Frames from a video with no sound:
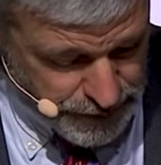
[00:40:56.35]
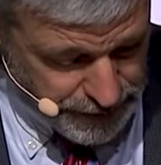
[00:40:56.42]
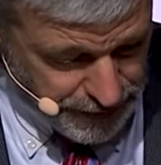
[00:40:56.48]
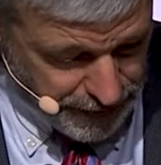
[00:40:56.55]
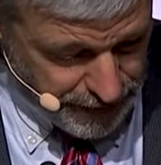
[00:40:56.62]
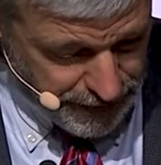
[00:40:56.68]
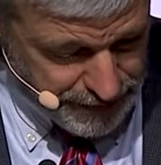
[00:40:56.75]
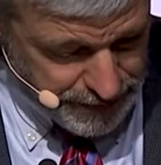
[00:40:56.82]
to
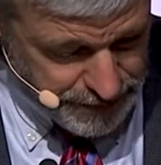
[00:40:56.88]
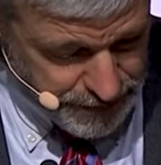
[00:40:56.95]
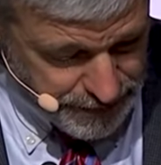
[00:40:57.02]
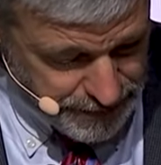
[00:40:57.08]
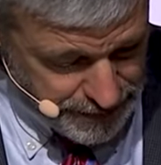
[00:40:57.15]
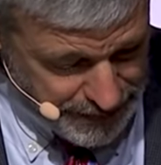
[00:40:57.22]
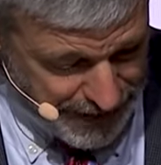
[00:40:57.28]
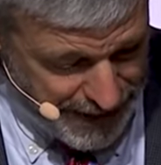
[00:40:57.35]
God and to
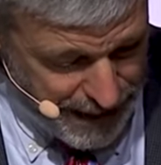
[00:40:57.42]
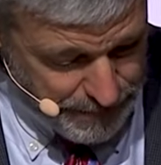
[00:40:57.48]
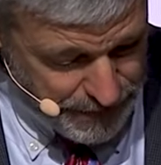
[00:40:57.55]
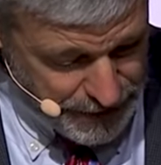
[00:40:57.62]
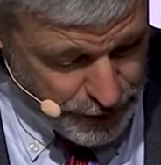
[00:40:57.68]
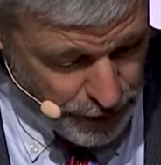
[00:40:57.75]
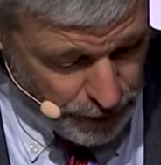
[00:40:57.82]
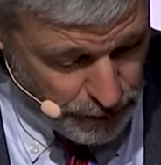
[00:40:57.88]
the Lamb,
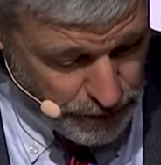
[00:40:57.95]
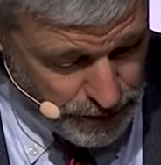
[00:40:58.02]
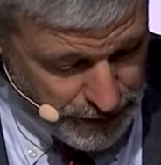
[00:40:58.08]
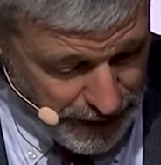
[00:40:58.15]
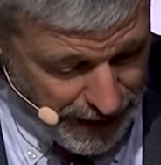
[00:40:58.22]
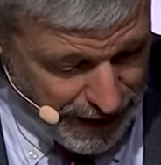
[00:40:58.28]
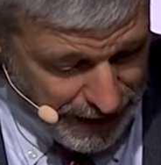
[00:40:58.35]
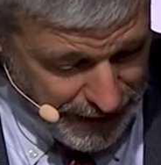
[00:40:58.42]
and no
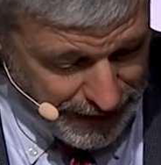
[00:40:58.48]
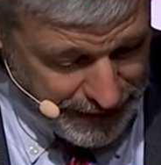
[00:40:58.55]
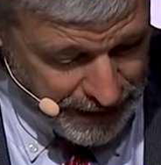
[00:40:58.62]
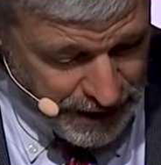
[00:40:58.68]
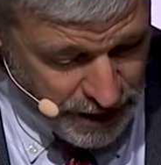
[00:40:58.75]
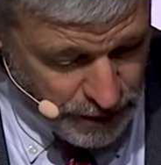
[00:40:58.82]
lie